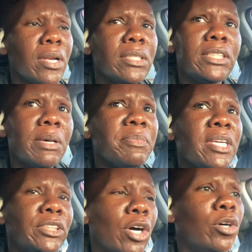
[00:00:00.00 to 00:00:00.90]

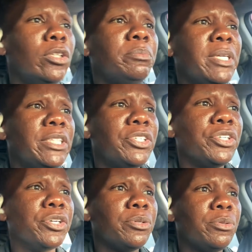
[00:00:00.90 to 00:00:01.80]
Something told me to
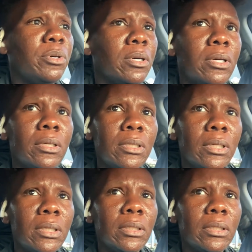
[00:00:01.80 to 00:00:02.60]
Google